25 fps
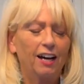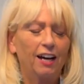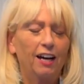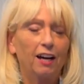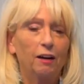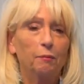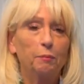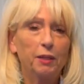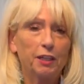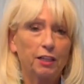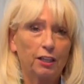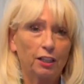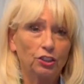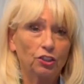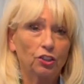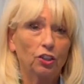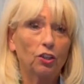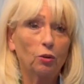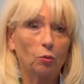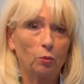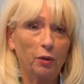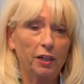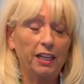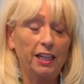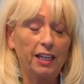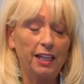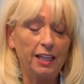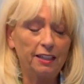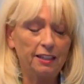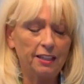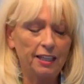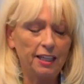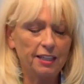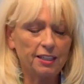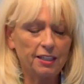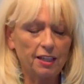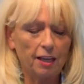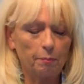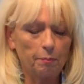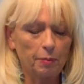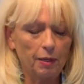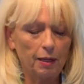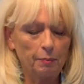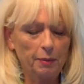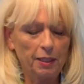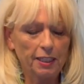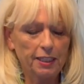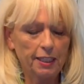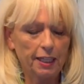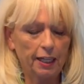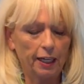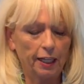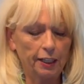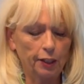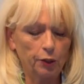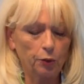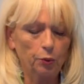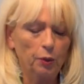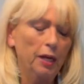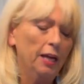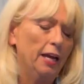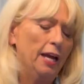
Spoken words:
because you're going to want to eat these up, let me tell you.